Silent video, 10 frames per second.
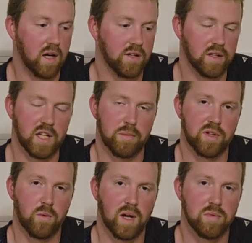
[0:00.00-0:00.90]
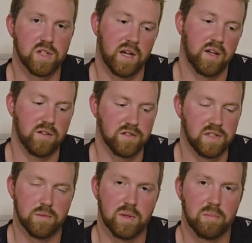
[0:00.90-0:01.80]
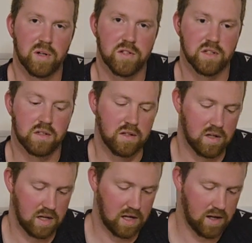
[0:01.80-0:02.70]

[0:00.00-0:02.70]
You can hit up their website or see them in person.